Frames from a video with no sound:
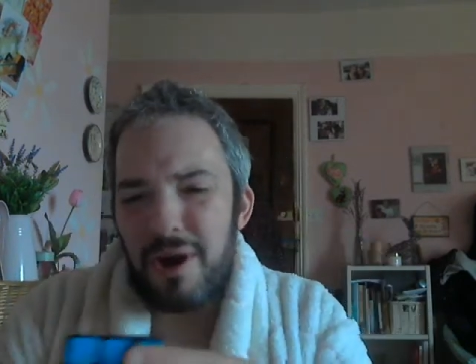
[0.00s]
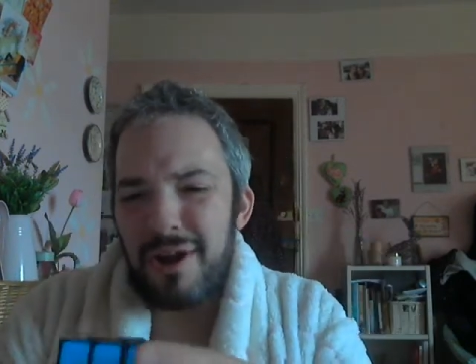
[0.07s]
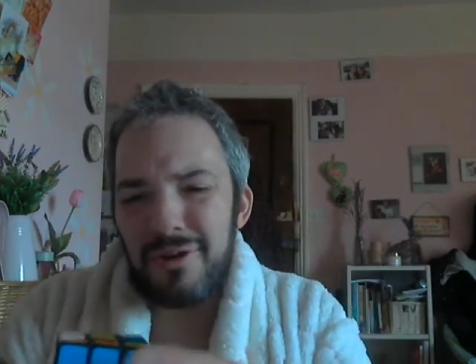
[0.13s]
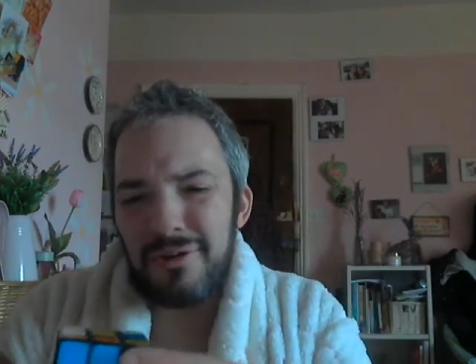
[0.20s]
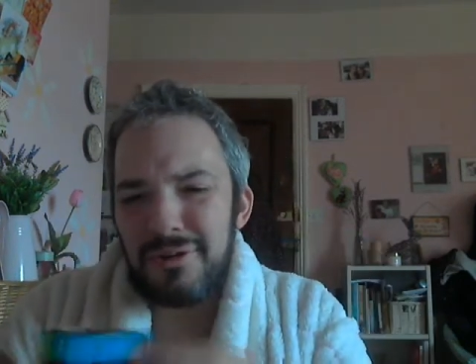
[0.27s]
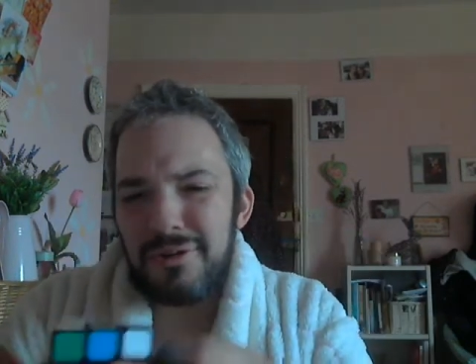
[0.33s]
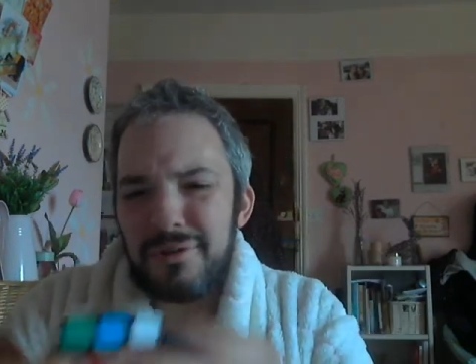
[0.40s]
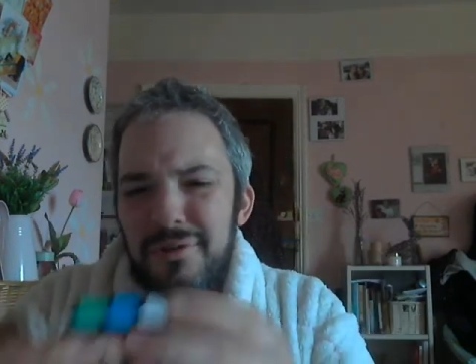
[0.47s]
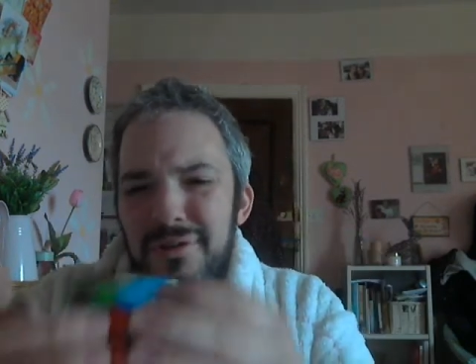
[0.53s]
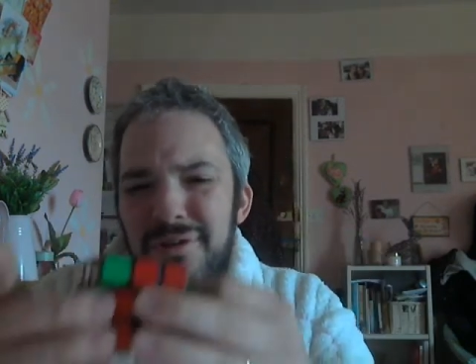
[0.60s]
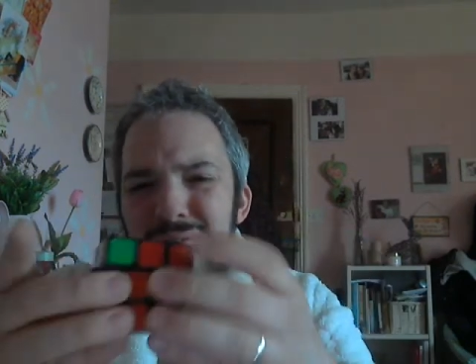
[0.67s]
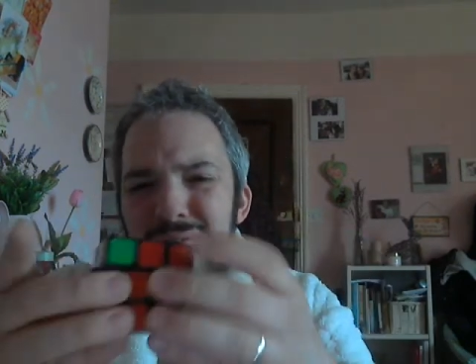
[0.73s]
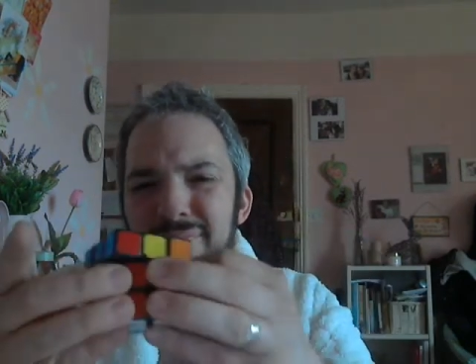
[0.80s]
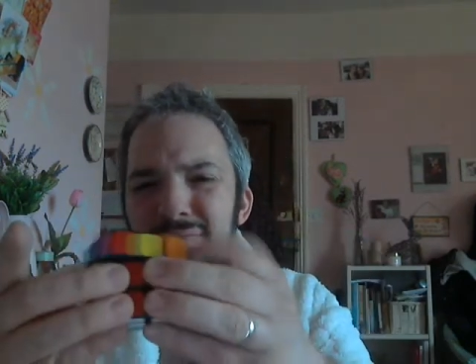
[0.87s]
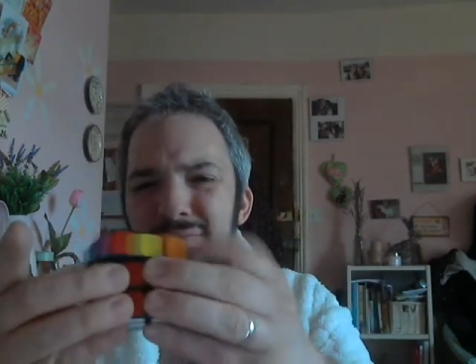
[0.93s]
I don't know.
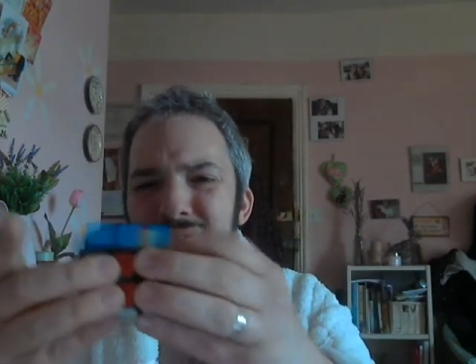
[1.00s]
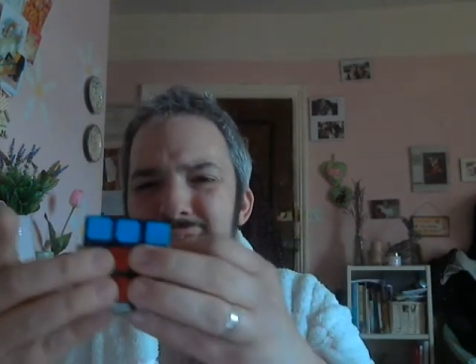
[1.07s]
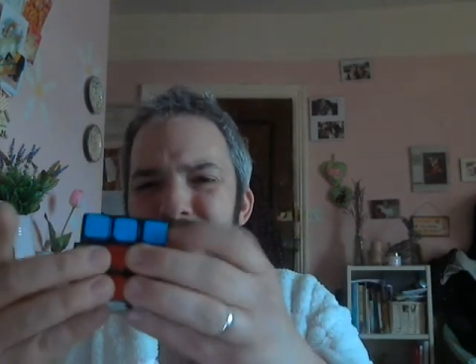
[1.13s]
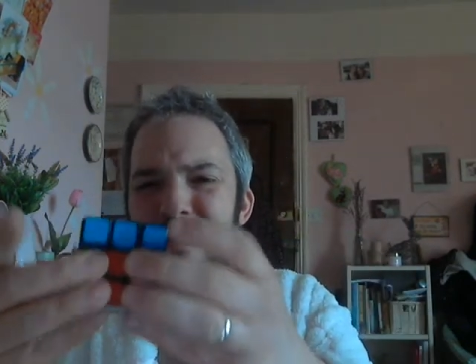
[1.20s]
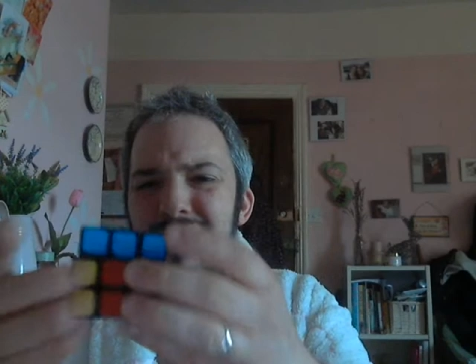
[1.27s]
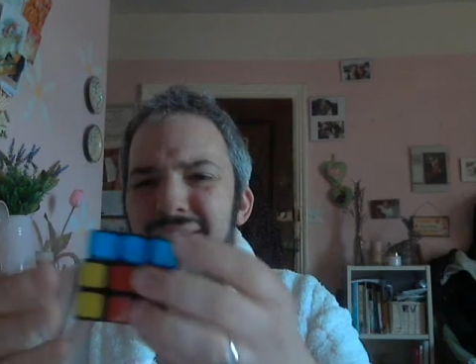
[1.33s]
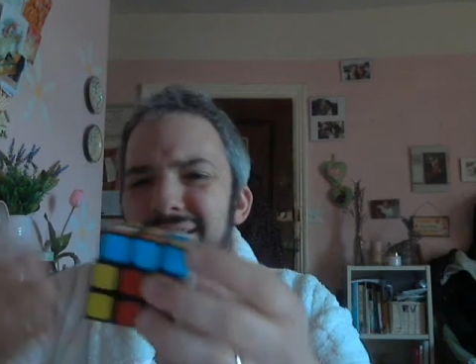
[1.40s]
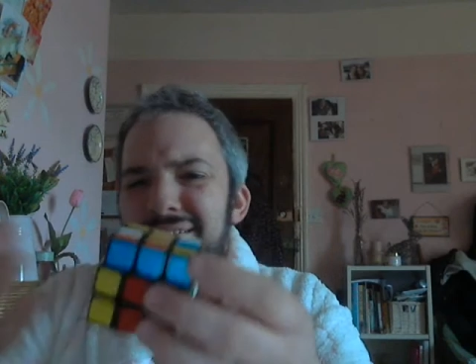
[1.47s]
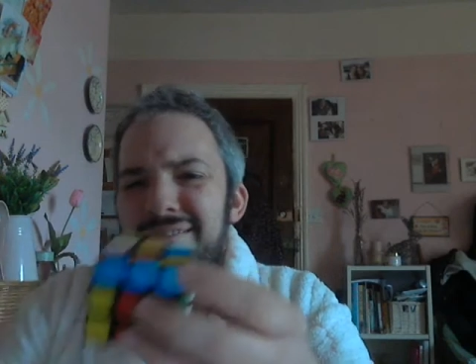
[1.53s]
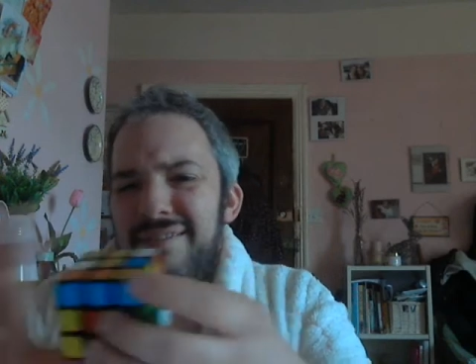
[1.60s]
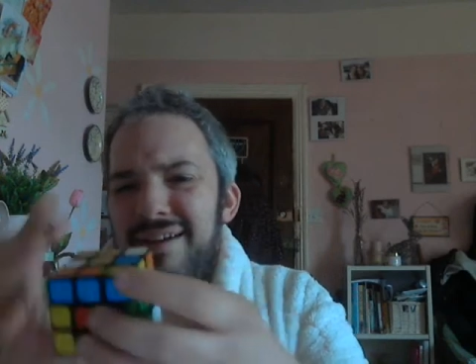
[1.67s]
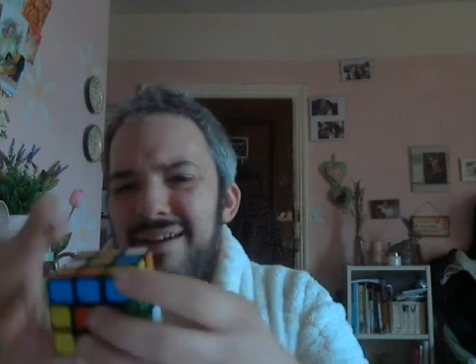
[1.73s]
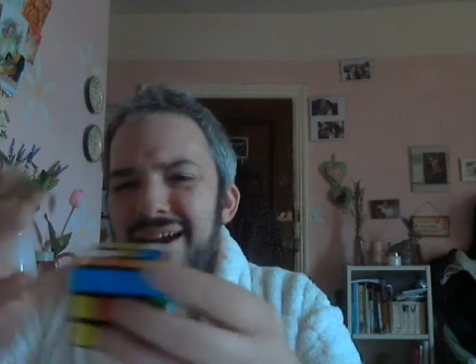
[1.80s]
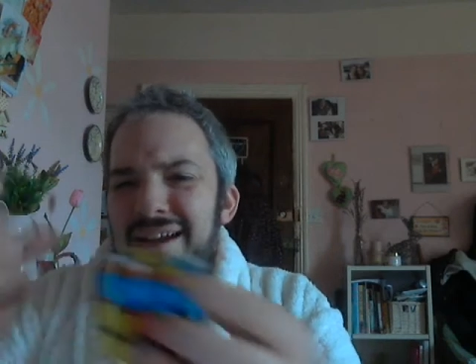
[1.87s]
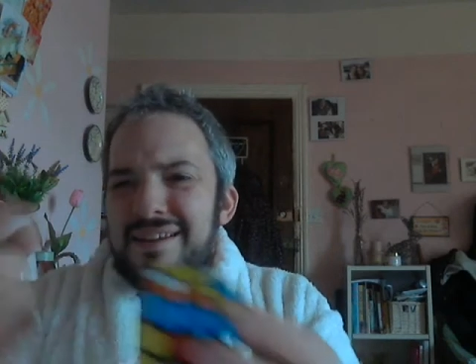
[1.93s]

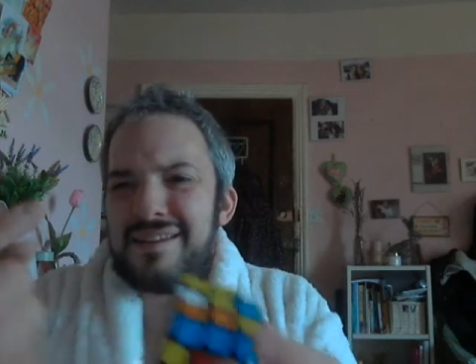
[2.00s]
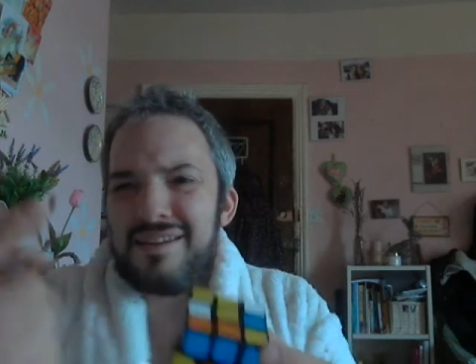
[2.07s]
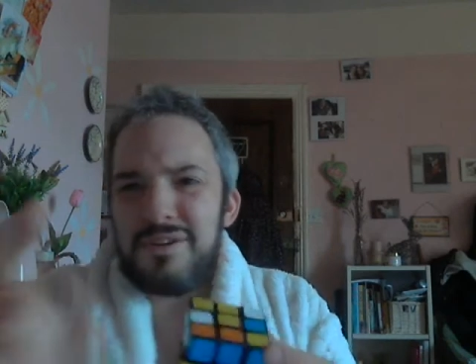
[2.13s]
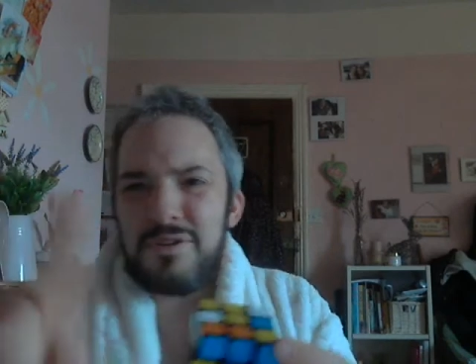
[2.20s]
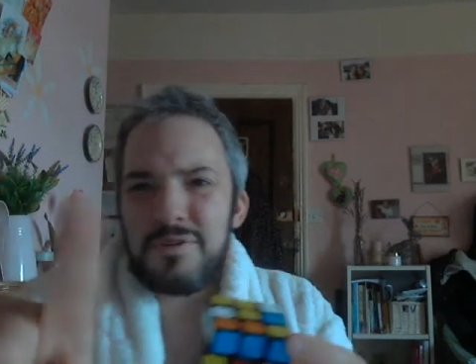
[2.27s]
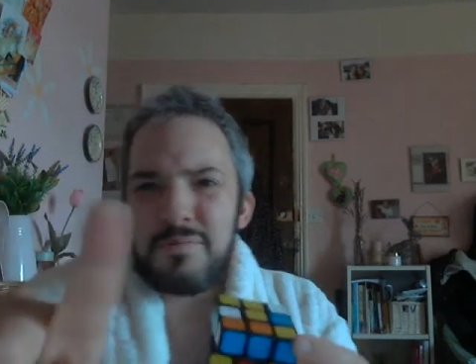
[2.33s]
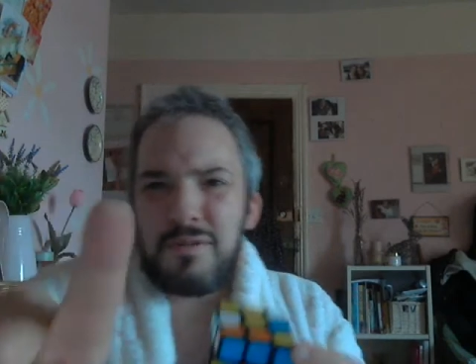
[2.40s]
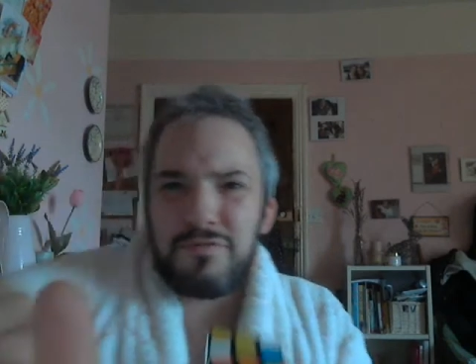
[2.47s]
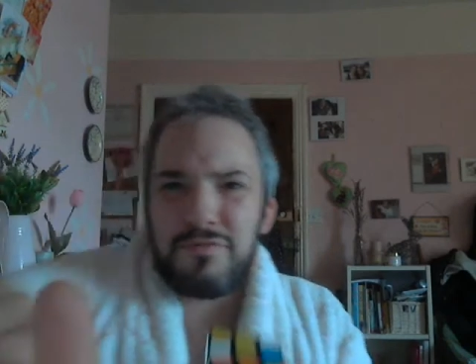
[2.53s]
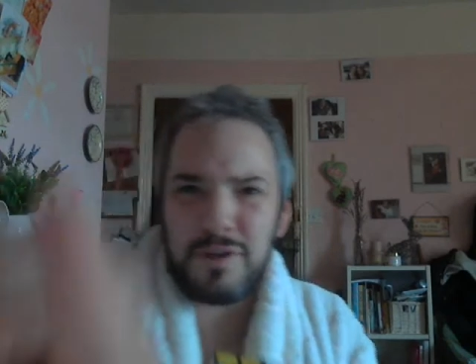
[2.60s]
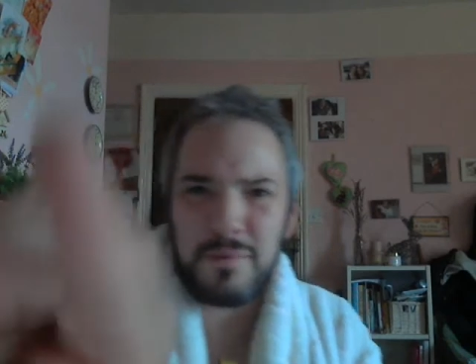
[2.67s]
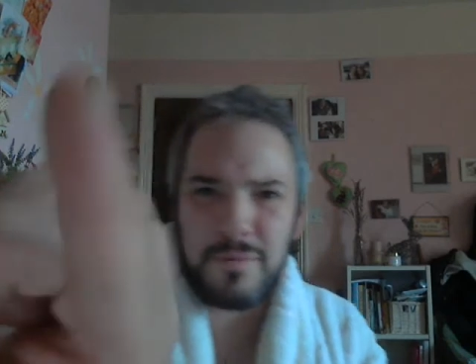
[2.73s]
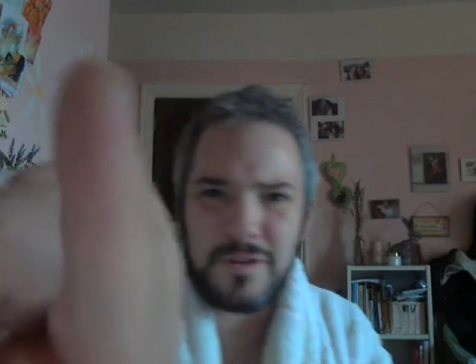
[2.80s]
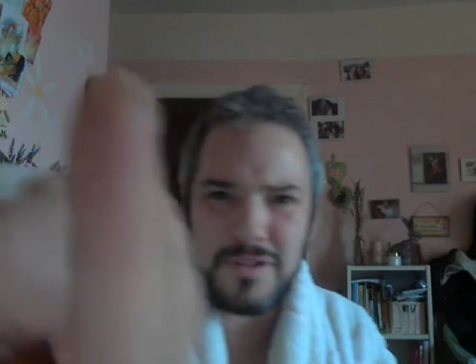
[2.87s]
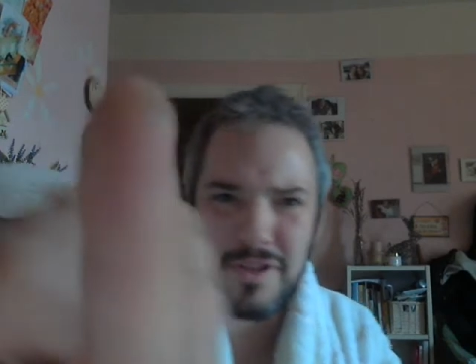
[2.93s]
I can't use my
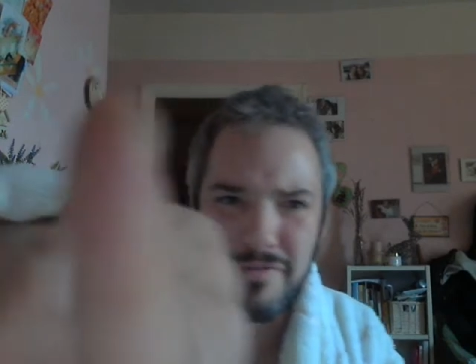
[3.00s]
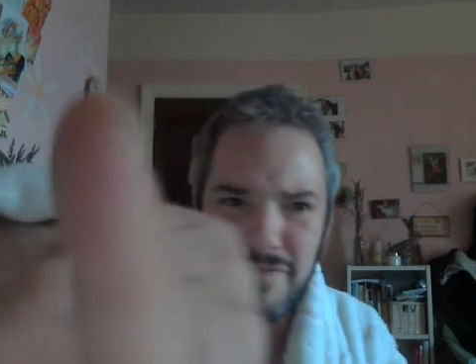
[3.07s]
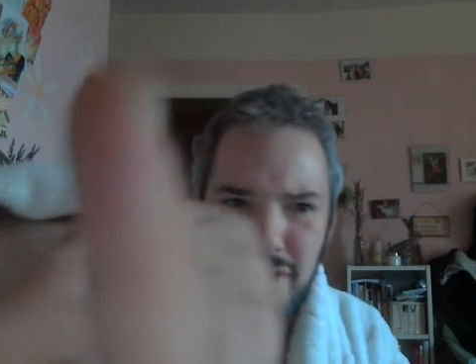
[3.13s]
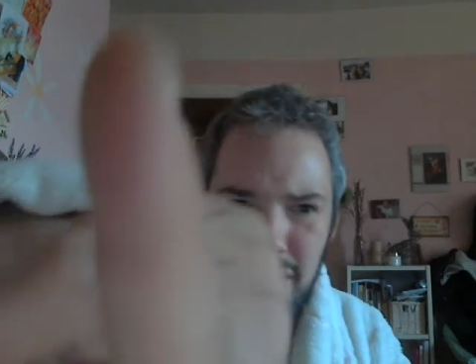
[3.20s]
finger because I've got